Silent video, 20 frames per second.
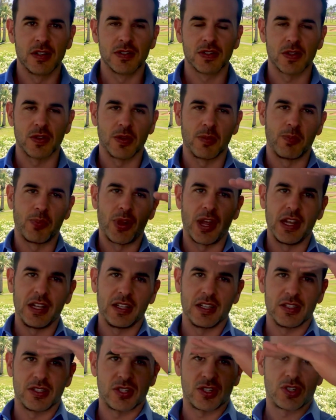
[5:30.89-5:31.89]
So the
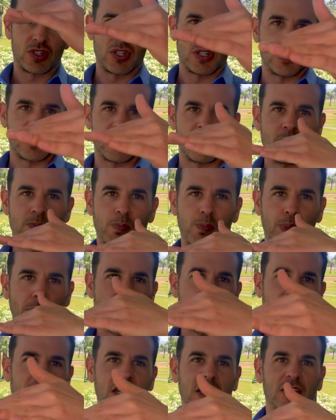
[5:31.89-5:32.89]
blanket's just
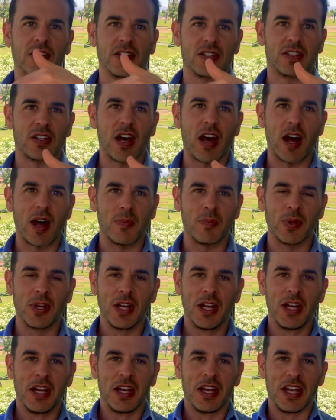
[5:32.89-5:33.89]
blocking the top.
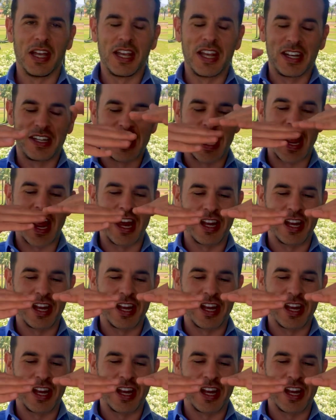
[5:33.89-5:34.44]
It's